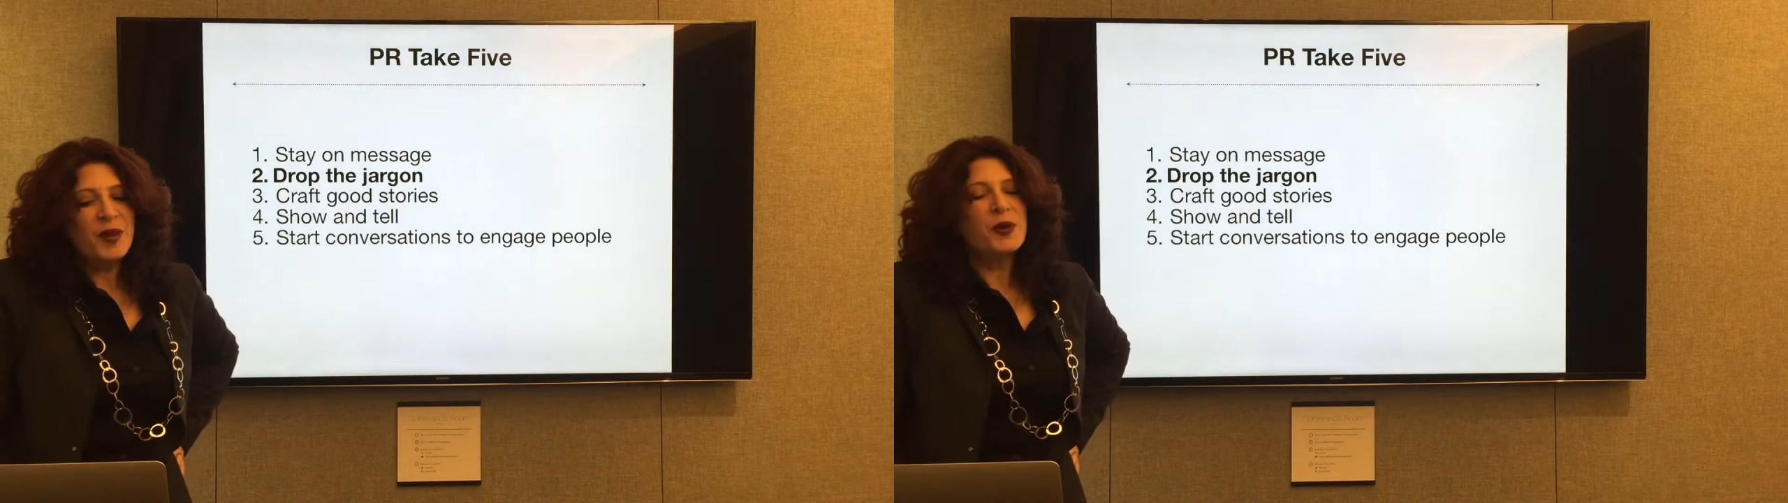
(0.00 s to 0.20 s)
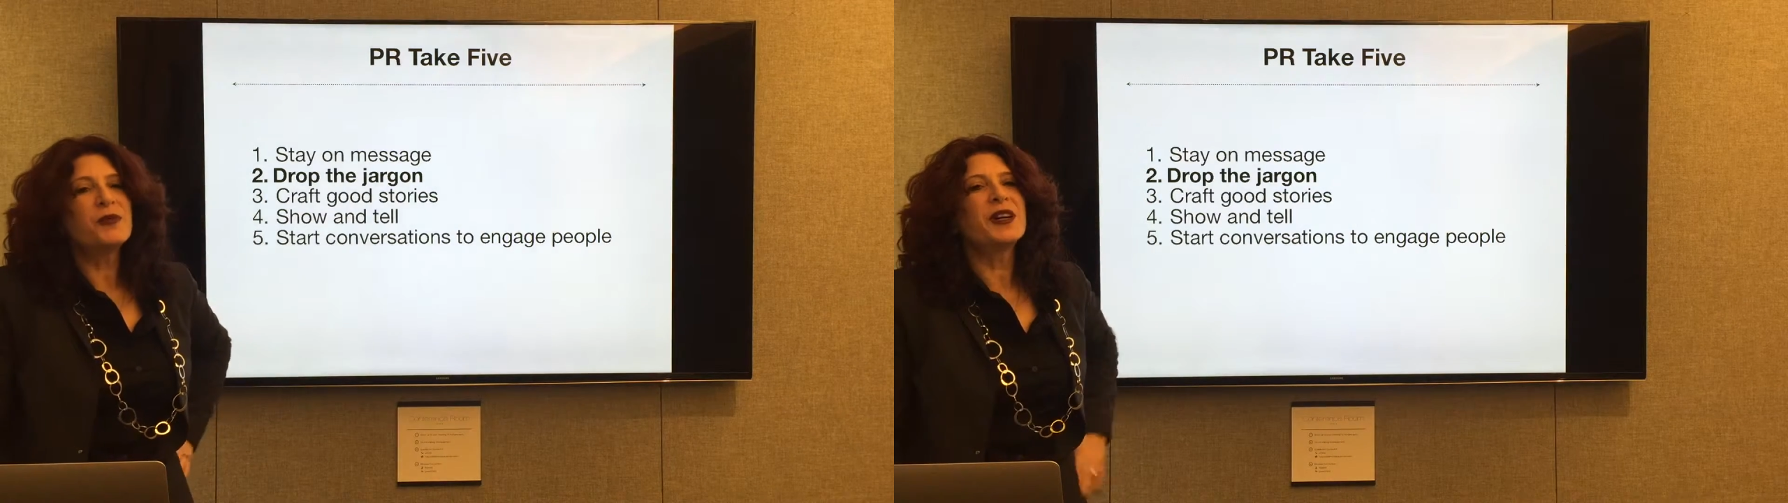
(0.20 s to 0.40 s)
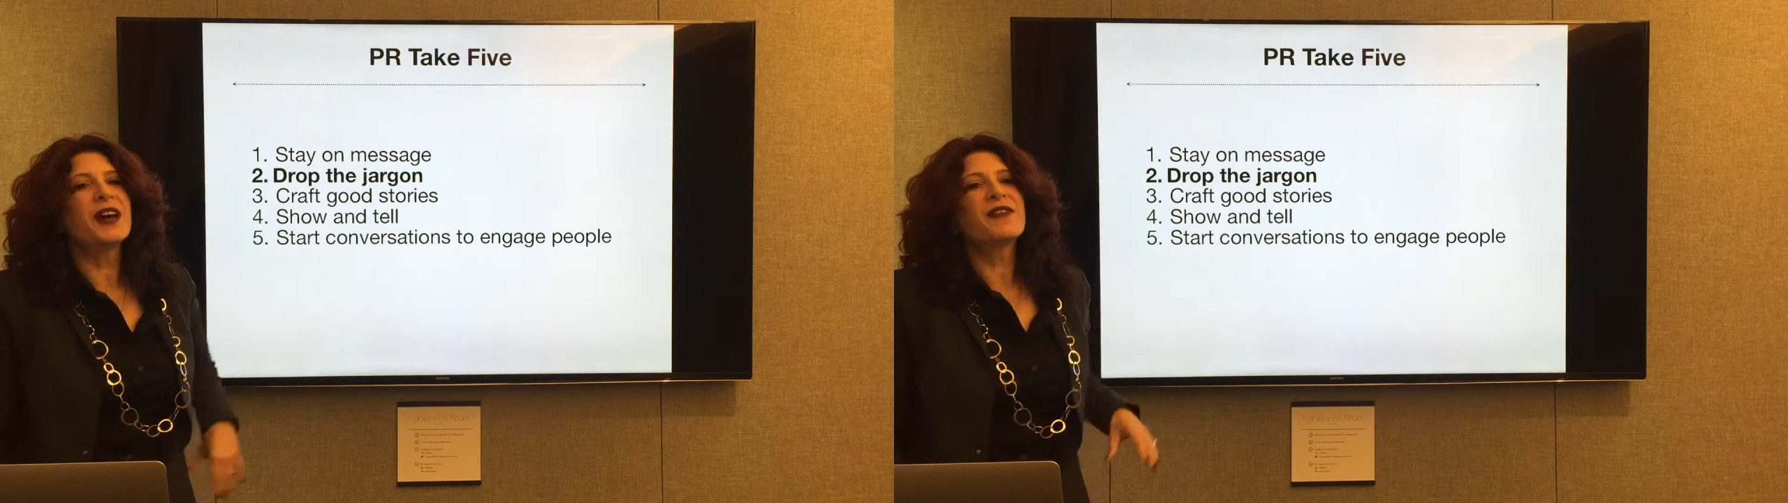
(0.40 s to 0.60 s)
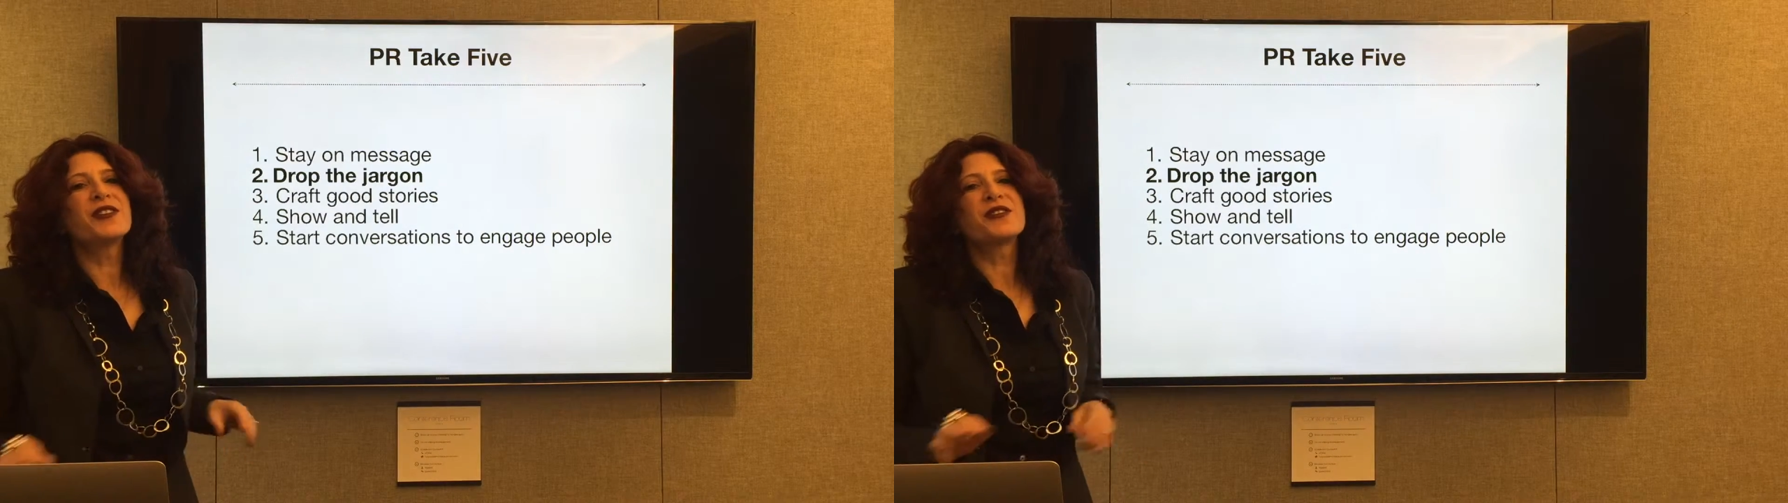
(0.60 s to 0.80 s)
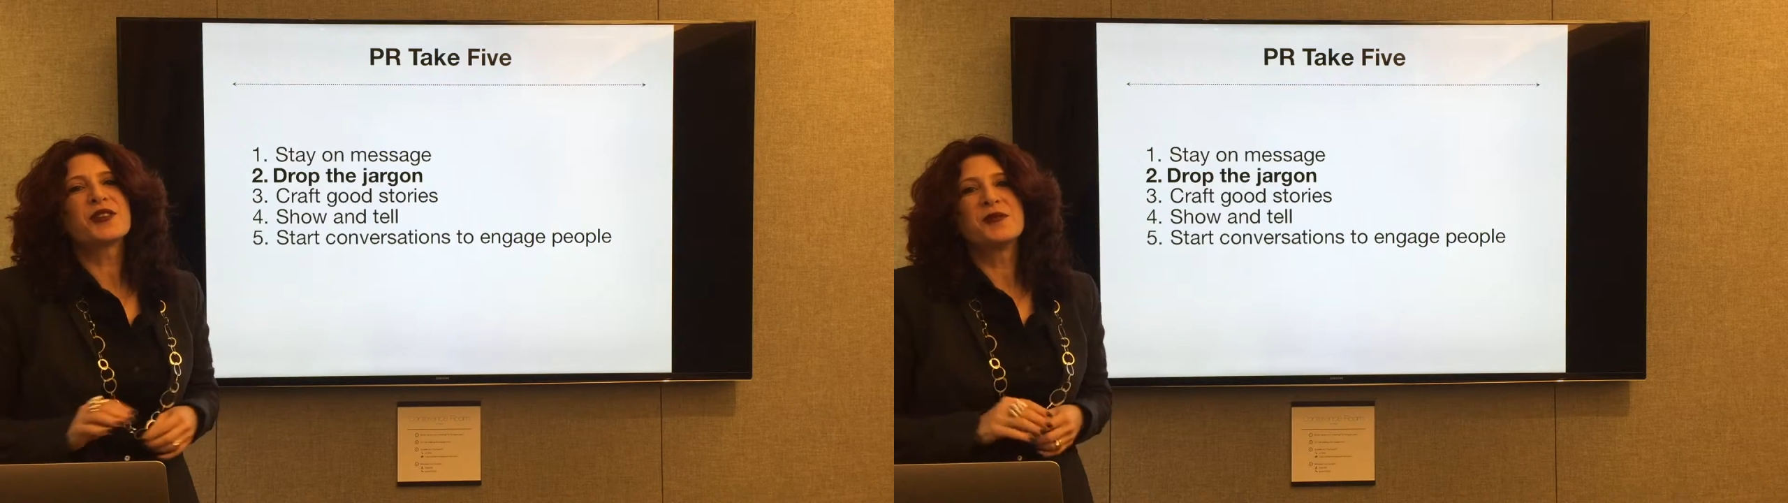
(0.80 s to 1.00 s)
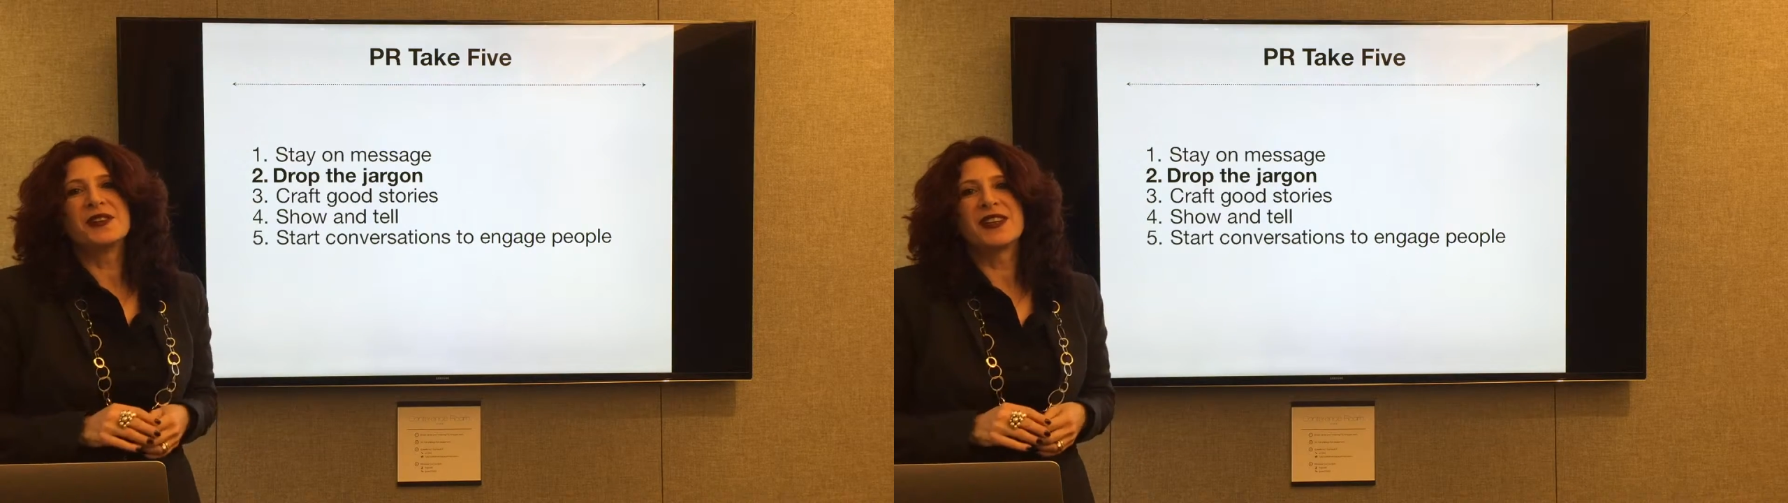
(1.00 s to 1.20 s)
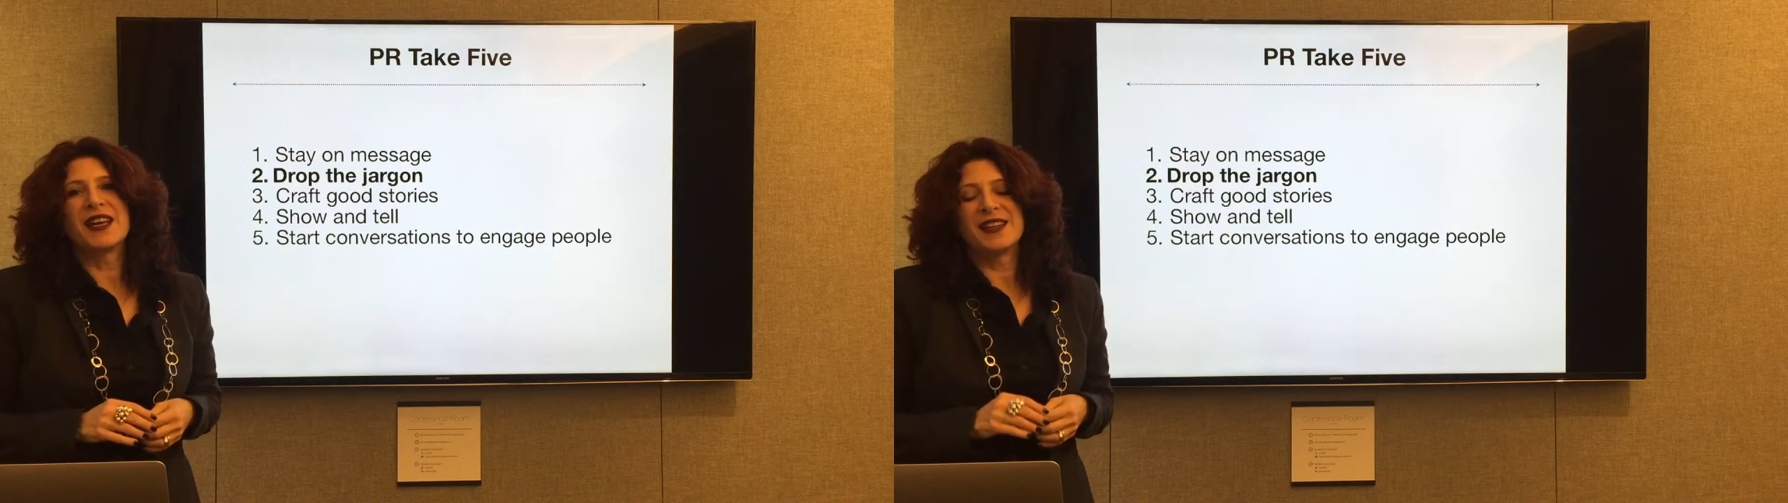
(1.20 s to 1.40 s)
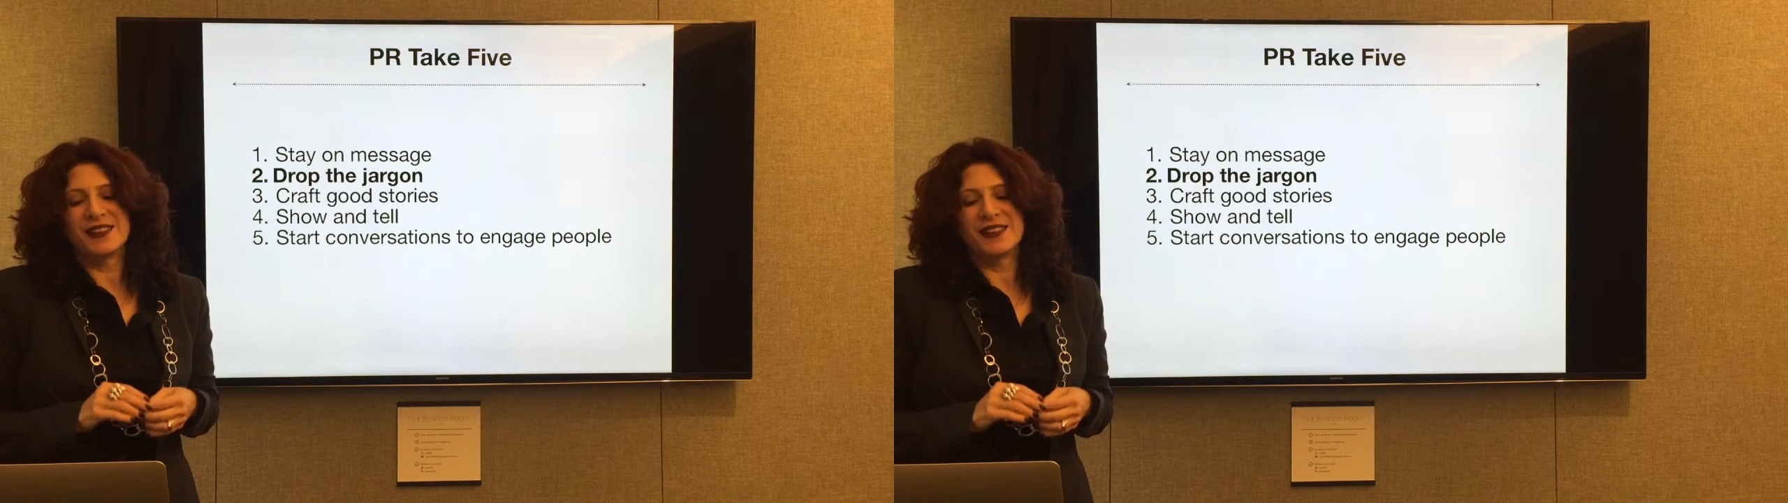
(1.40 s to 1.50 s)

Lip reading: But whenever you're communicating